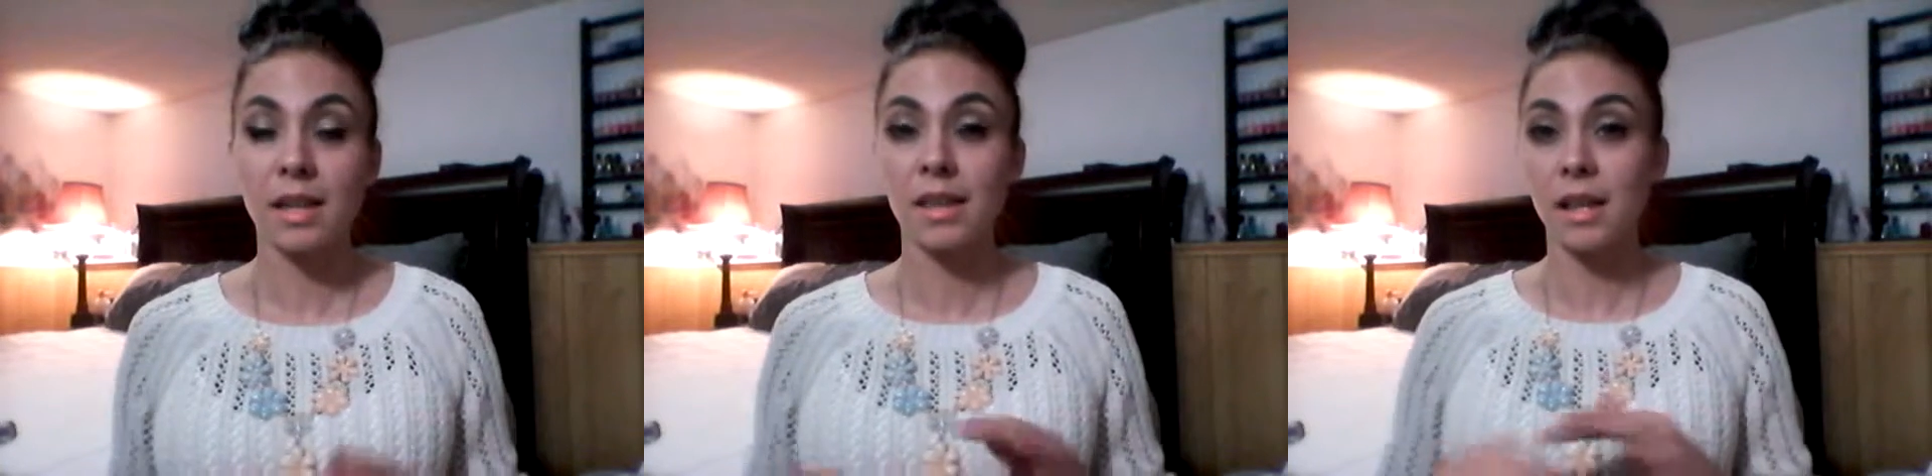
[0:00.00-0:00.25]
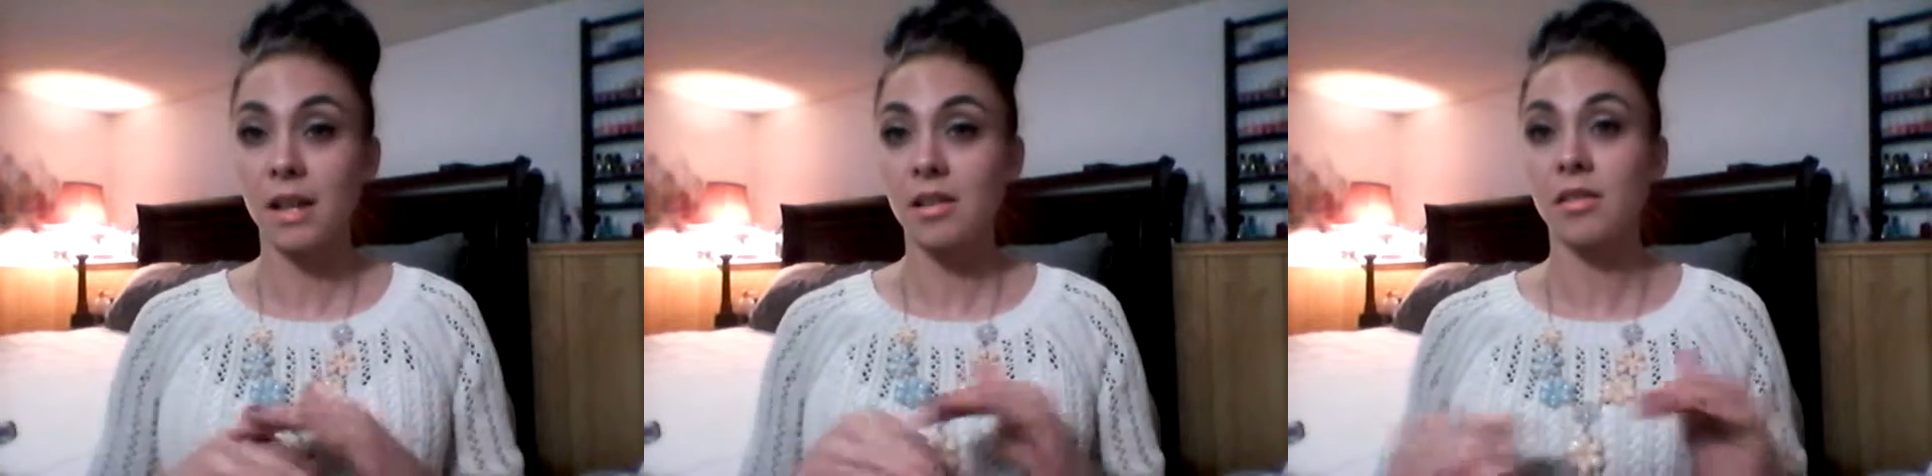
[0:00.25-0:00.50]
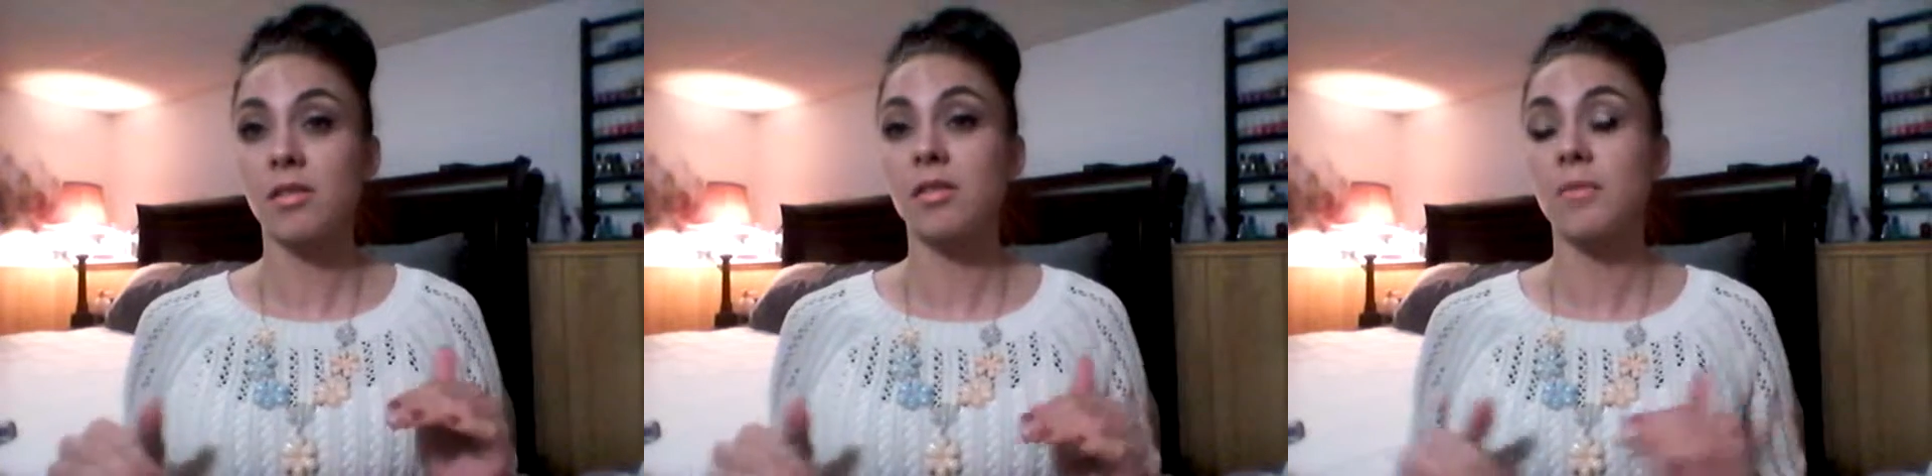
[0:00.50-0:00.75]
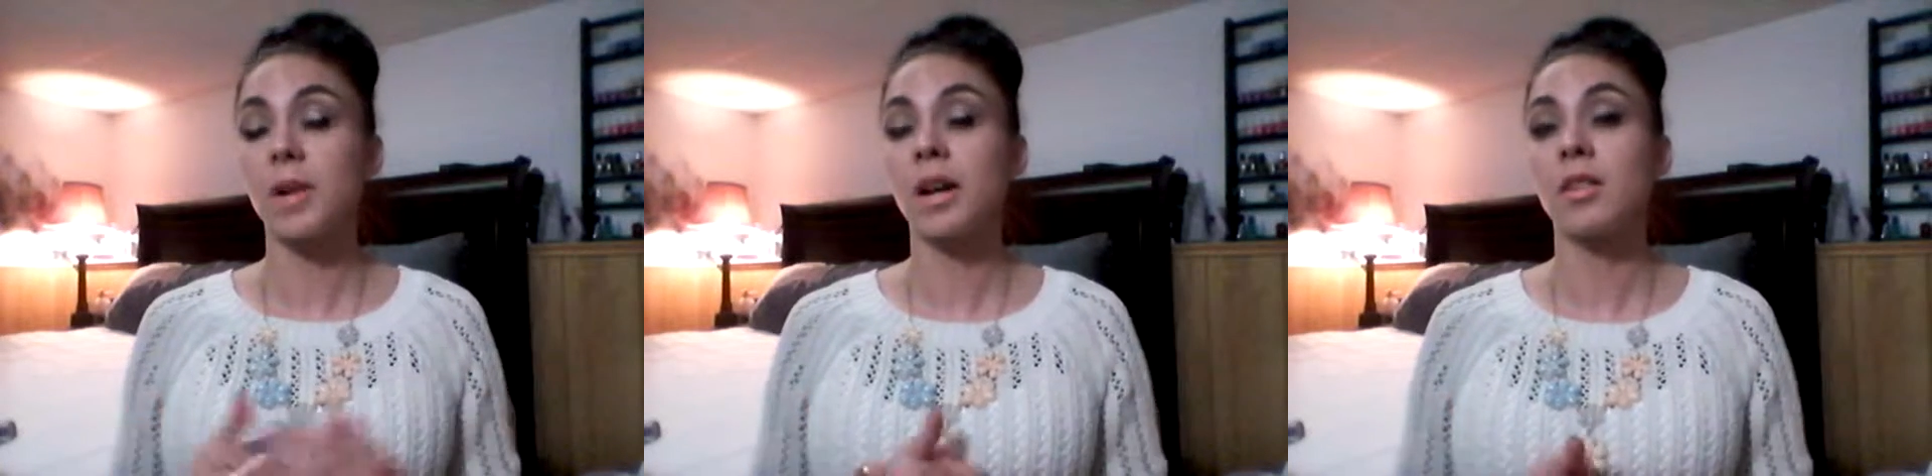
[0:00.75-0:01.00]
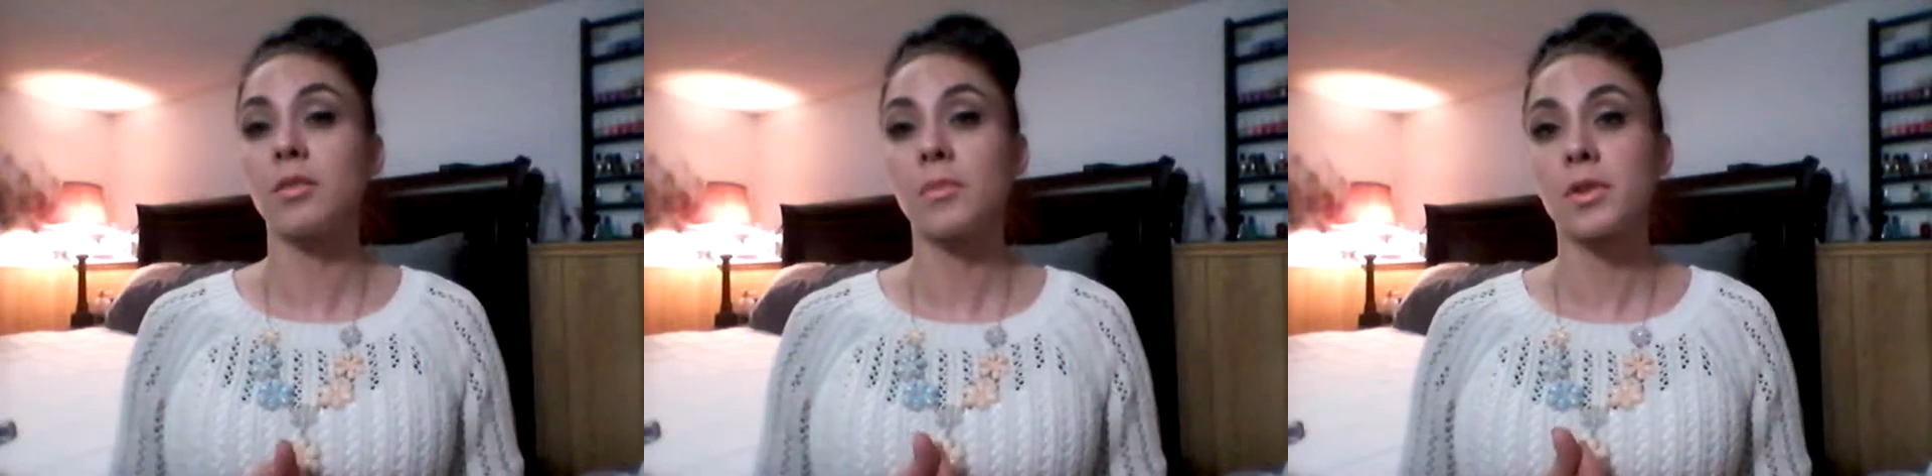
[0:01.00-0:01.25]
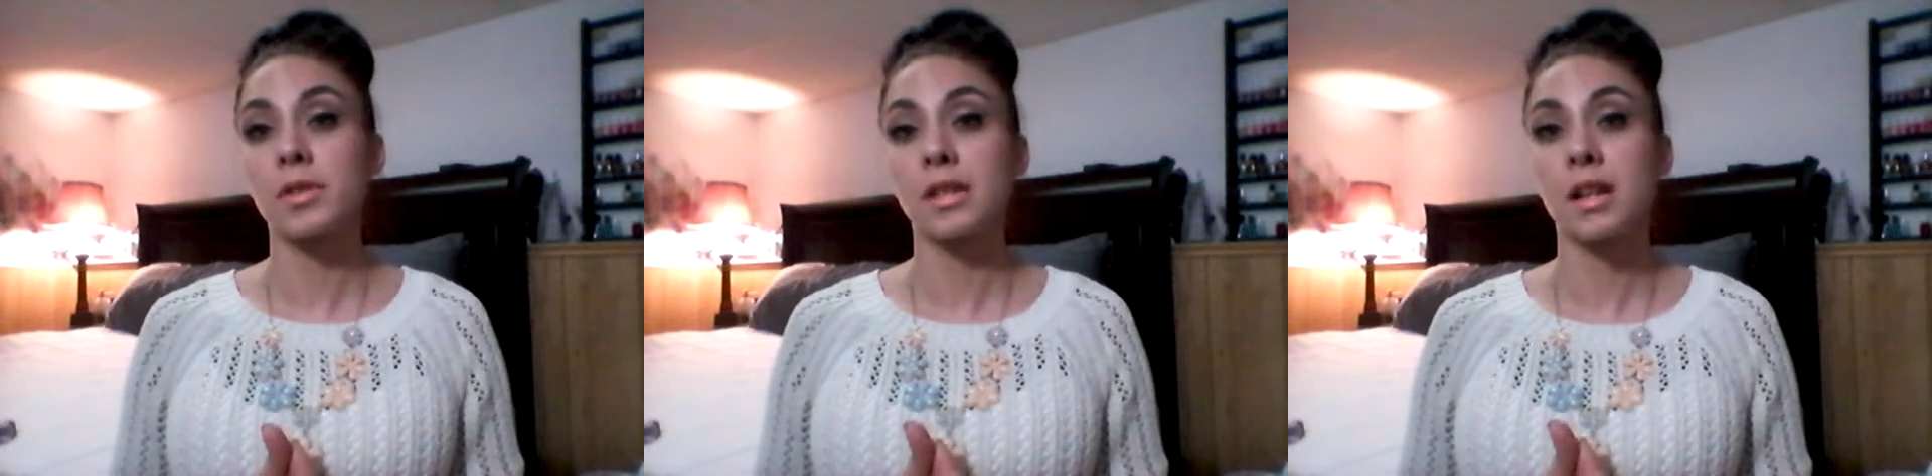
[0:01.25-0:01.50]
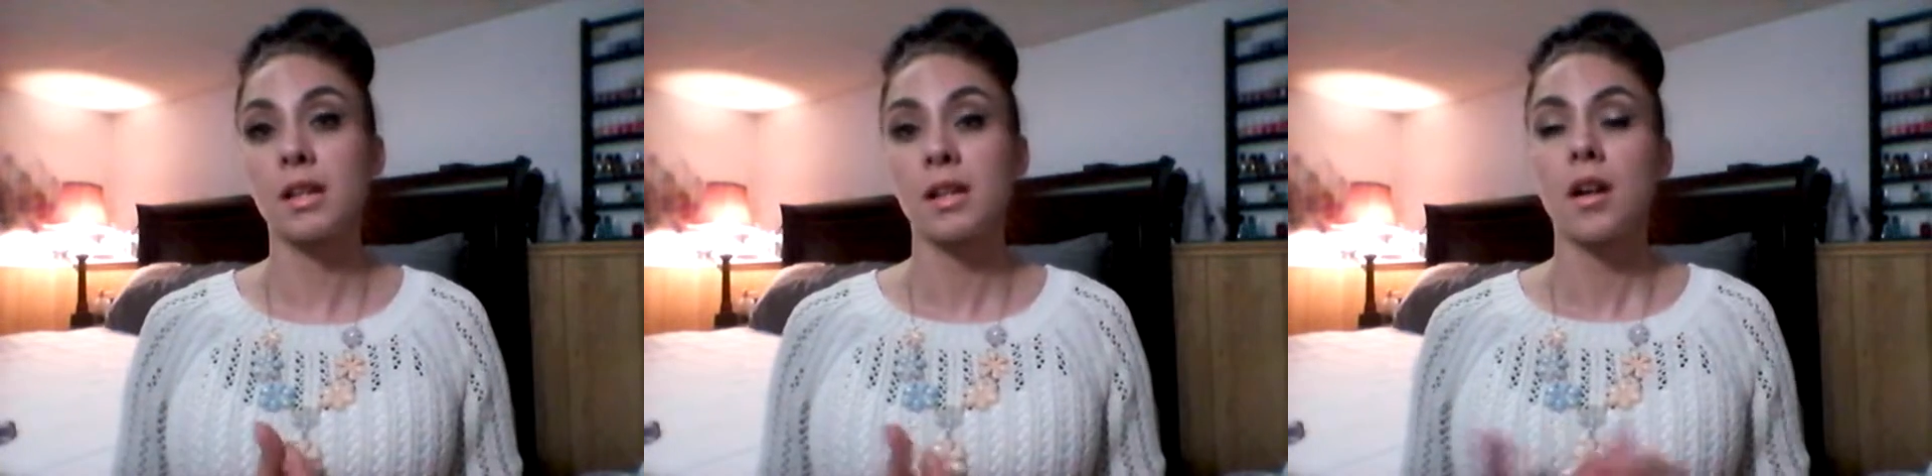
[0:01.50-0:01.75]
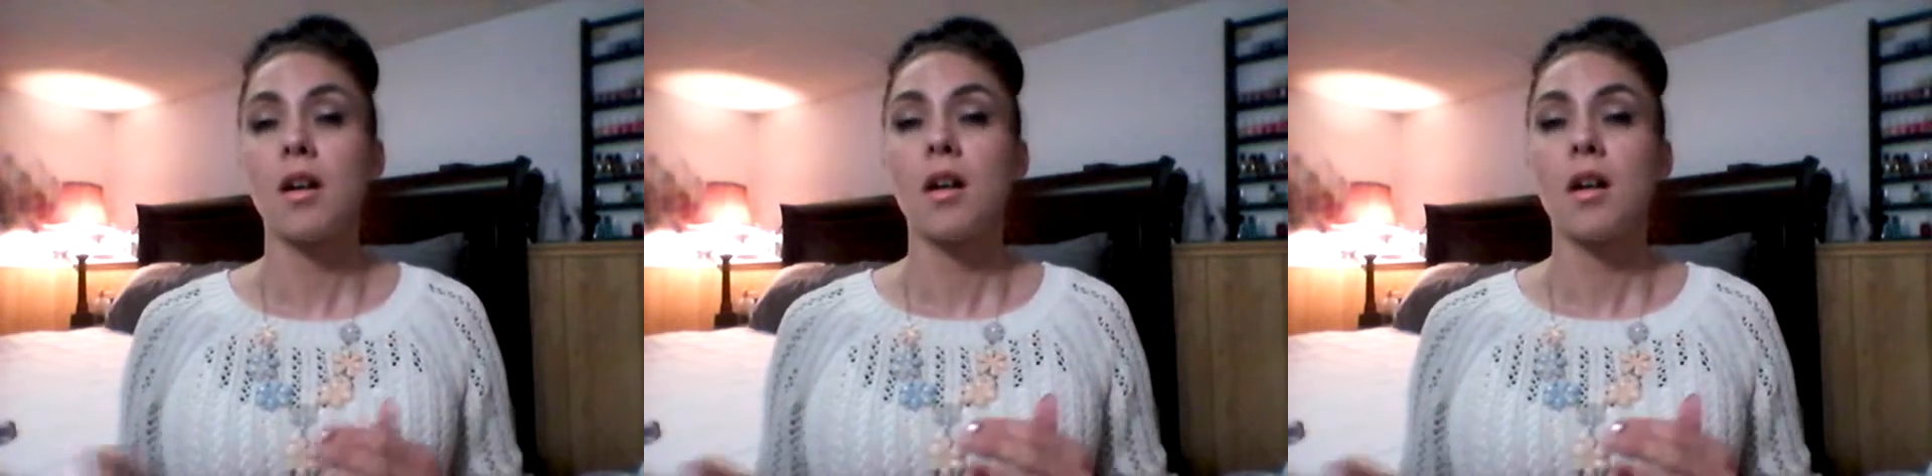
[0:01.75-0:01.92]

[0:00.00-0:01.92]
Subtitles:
and they cleared him 100%.